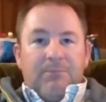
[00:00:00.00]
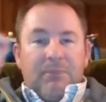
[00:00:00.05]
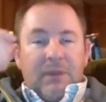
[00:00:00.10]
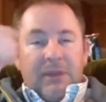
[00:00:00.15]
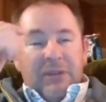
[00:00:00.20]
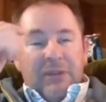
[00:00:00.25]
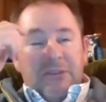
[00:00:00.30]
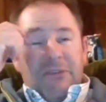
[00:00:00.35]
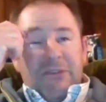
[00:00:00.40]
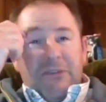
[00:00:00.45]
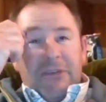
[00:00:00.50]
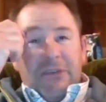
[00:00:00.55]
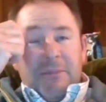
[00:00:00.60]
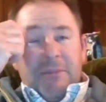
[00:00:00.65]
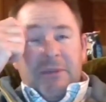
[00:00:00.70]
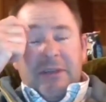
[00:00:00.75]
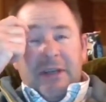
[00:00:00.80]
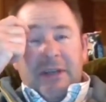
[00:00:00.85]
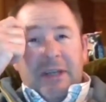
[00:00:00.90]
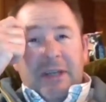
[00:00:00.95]

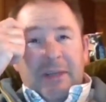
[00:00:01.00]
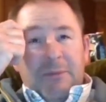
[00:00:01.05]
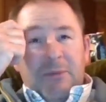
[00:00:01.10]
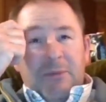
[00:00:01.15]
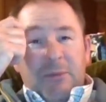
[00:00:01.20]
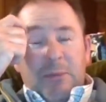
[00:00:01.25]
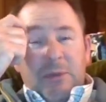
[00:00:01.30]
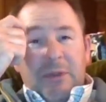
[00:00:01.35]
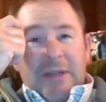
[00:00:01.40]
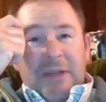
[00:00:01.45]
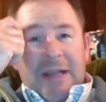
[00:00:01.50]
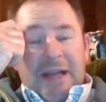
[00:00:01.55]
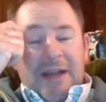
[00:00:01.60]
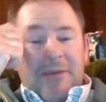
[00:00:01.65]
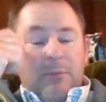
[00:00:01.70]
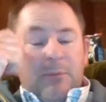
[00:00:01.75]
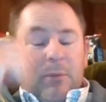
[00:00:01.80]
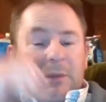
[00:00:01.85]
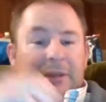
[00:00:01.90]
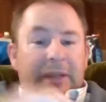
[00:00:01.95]
sometimes we'll
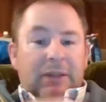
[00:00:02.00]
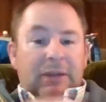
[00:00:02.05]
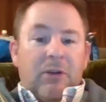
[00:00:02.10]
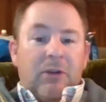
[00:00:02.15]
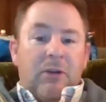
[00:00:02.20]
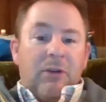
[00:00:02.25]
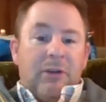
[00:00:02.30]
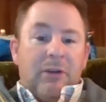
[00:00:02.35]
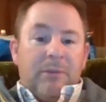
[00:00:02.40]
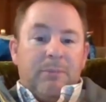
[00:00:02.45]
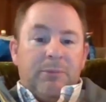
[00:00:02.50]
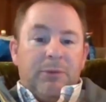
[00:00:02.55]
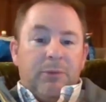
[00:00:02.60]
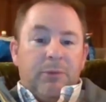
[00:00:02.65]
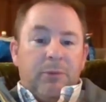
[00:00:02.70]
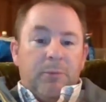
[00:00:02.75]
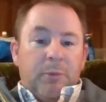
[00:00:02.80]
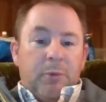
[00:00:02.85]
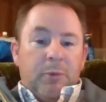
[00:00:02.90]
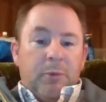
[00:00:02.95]
have what they call a
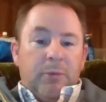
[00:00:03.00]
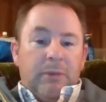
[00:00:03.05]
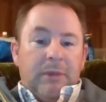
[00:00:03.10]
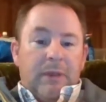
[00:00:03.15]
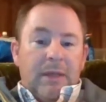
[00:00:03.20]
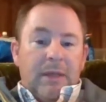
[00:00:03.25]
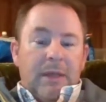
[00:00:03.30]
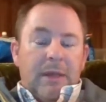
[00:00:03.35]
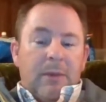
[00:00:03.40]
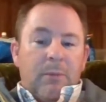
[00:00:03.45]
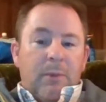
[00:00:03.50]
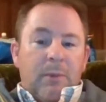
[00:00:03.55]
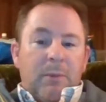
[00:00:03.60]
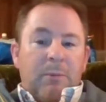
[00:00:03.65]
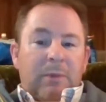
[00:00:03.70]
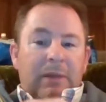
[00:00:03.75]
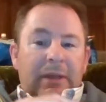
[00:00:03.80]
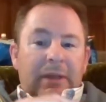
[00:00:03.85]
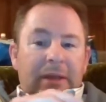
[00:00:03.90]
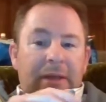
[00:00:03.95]
blue moon.
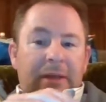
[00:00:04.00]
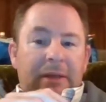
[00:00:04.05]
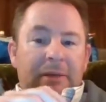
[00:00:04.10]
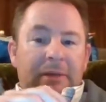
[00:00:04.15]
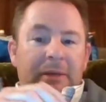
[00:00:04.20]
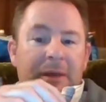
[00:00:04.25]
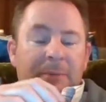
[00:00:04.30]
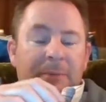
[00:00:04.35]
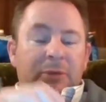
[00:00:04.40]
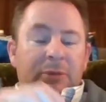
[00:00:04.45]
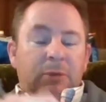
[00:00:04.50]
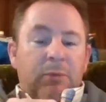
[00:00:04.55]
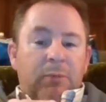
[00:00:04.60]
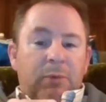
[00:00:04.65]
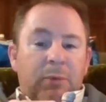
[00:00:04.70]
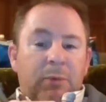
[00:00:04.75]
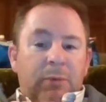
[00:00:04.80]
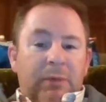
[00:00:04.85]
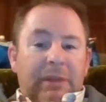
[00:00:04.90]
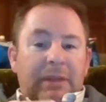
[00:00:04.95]
A blue
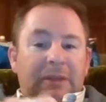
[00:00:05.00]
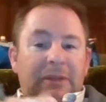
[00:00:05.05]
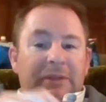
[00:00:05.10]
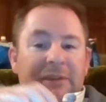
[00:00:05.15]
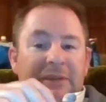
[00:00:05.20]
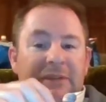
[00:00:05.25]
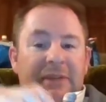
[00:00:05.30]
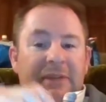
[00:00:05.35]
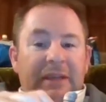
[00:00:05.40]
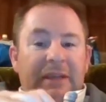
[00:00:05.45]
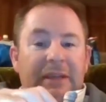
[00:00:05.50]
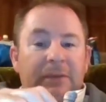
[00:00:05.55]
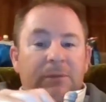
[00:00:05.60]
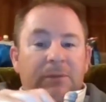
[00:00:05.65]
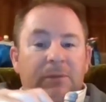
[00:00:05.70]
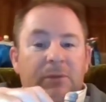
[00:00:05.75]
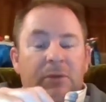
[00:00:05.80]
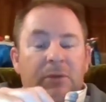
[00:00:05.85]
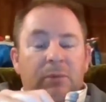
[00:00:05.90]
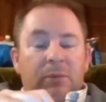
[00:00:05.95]
moon is a second
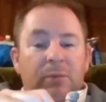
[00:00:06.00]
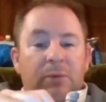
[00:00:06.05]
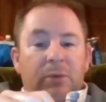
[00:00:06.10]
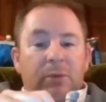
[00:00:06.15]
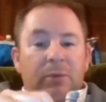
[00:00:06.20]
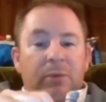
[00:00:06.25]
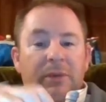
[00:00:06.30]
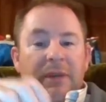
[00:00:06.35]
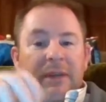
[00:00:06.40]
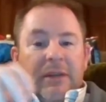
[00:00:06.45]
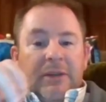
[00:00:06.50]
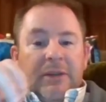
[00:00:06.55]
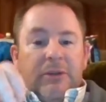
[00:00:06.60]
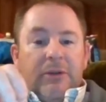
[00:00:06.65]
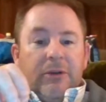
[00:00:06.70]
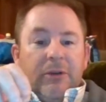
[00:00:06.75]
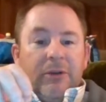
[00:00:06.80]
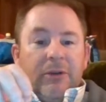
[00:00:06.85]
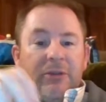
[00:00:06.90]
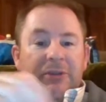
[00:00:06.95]
full moon that
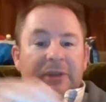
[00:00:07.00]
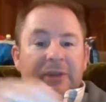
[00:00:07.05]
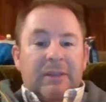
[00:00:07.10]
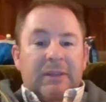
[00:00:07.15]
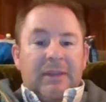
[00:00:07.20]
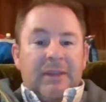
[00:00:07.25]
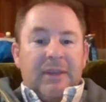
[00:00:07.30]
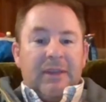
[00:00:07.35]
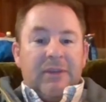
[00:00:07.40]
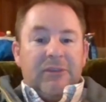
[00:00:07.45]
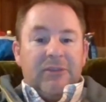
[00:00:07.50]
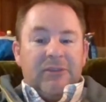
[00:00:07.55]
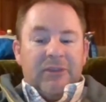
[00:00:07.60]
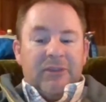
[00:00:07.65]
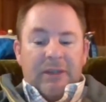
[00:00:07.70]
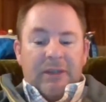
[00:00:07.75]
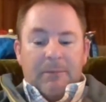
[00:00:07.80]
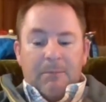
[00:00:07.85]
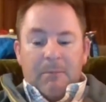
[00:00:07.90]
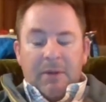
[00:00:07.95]
occurs in the
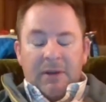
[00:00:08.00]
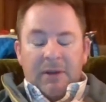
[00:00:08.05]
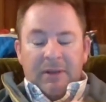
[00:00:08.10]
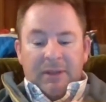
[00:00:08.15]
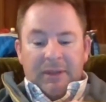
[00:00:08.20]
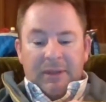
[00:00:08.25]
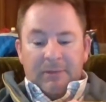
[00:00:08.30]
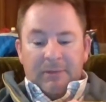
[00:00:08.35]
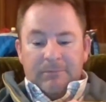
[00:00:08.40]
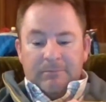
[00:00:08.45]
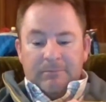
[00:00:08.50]
same month.